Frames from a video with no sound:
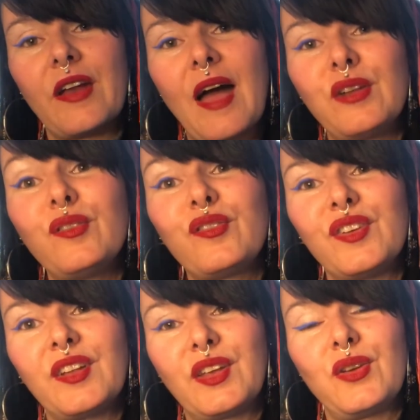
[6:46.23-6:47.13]
How do you
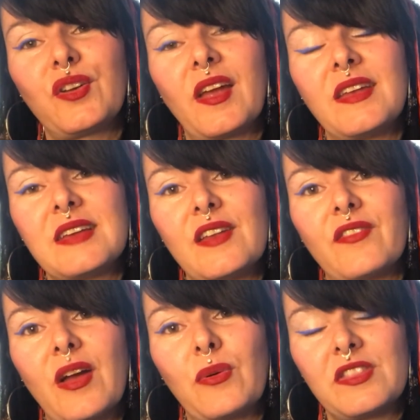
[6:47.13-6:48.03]
feel like you can
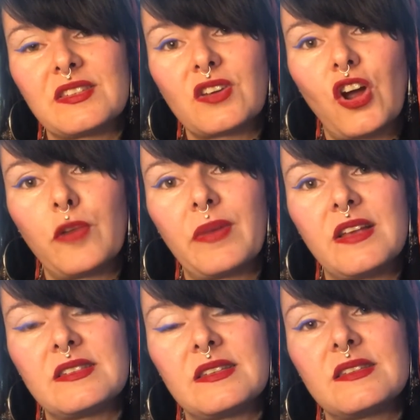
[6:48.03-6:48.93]
identify with this card,
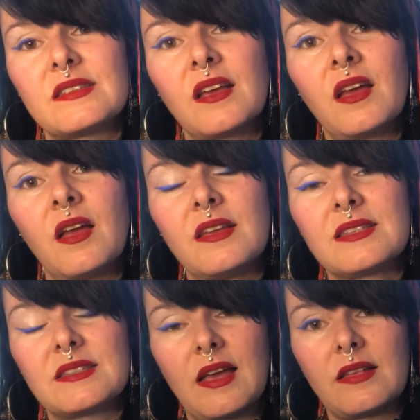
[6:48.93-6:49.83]
Pisces
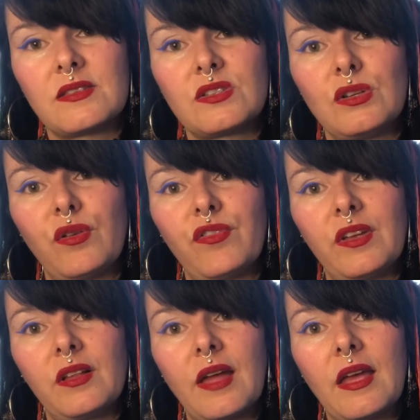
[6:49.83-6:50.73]
suns? Do you
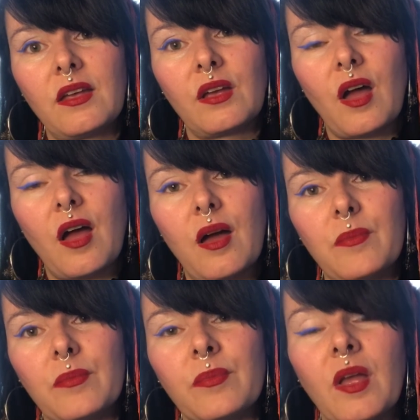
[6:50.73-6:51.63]
feel like,
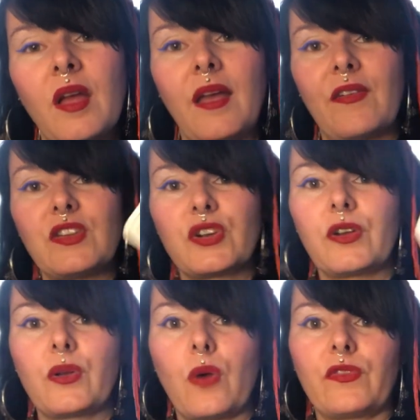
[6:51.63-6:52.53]
if I turn
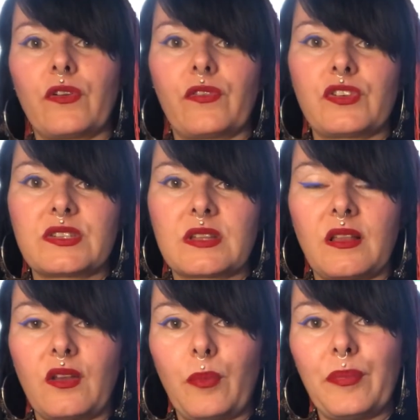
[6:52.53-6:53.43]
it over for just a
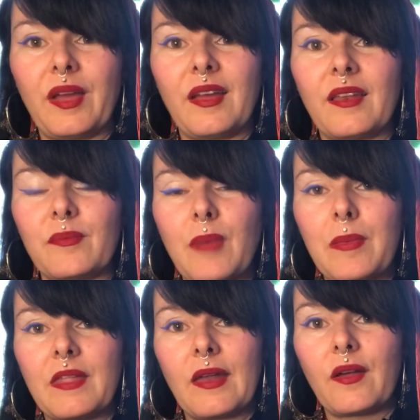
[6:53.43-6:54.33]
little bit,
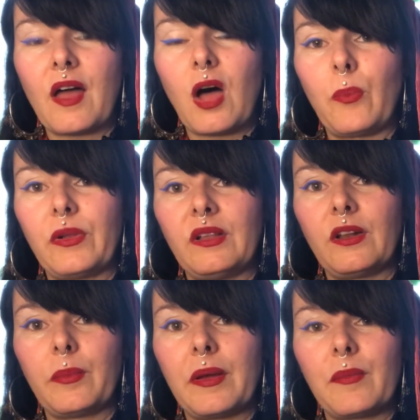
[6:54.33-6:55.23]
maybe that'll help a
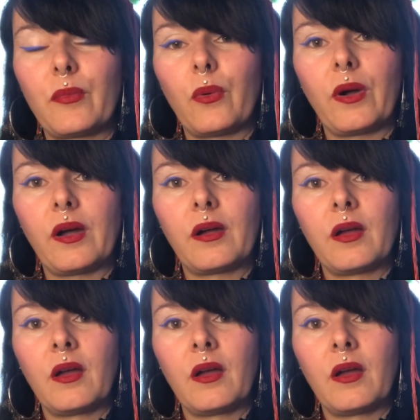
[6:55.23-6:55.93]
little bit more.